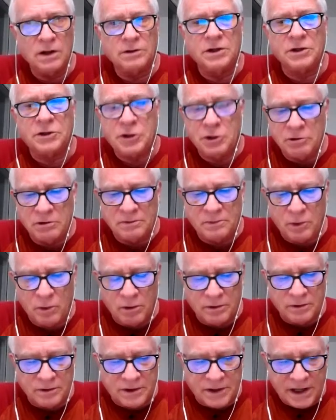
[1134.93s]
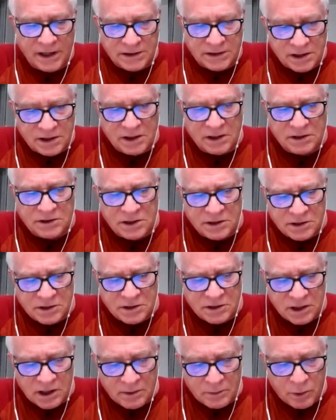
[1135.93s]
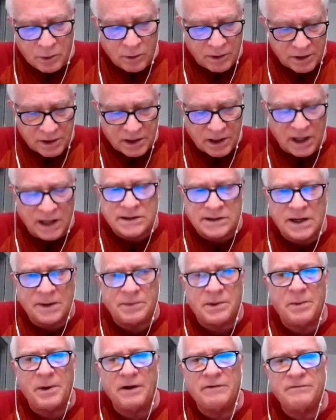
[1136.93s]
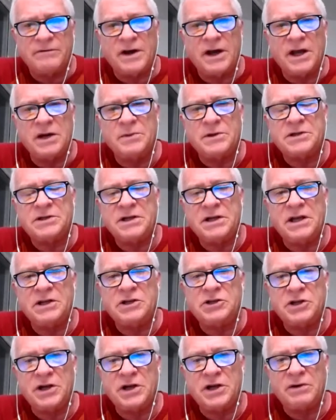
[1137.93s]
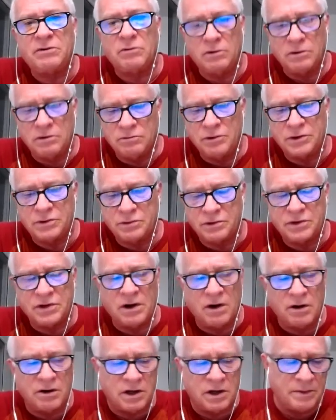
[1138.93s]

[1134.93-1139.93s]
the two important things, and this is an important concept about vitamin C in general, which we're talking